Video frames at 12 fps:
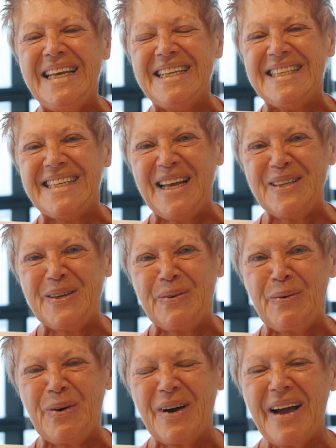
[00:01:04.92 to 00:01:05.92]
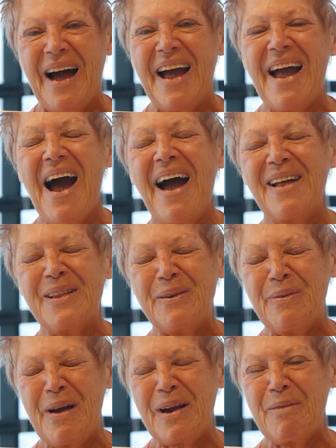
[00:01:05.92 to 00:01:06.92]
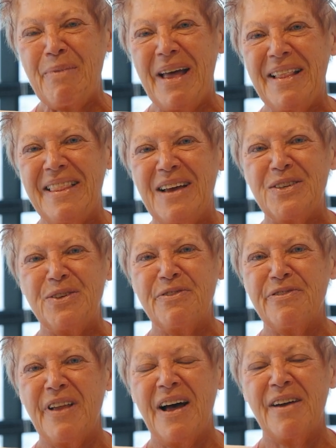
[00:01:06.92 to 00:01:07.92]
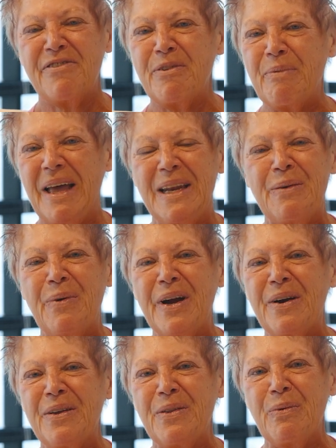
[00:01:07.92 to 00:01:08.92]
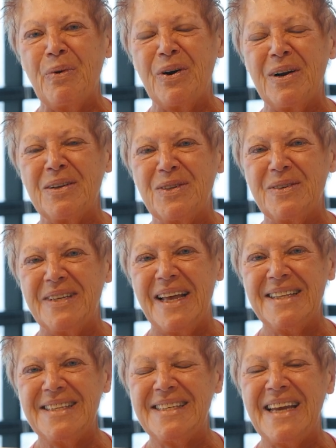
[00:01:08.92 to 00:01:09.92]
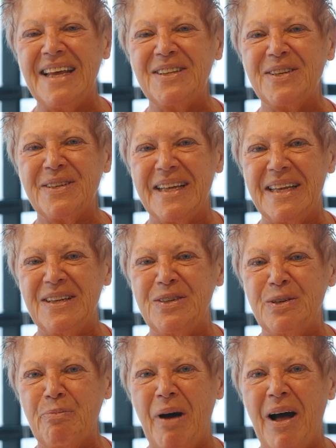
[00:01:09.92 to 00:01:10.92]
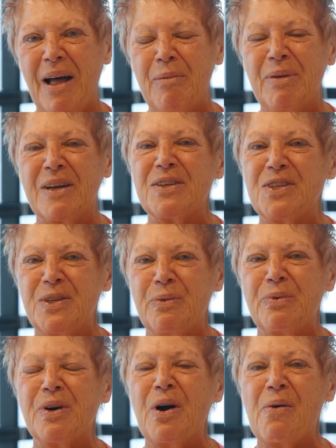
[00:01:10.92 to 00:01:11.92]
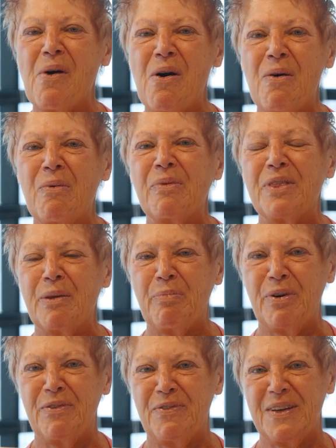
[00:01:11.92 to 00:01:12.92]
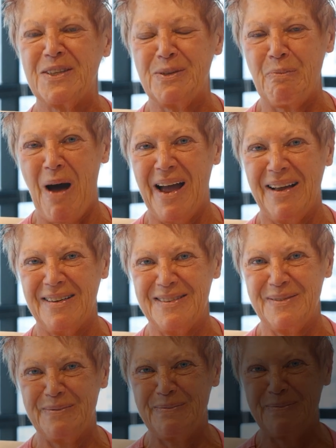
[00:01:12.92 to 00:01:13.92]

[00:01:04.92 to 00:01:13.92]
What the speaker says: needs dental work, I highly recommend that you fly from anywhere in the world to Dentzz Dental in Dubai because you will go home with the perfect smile.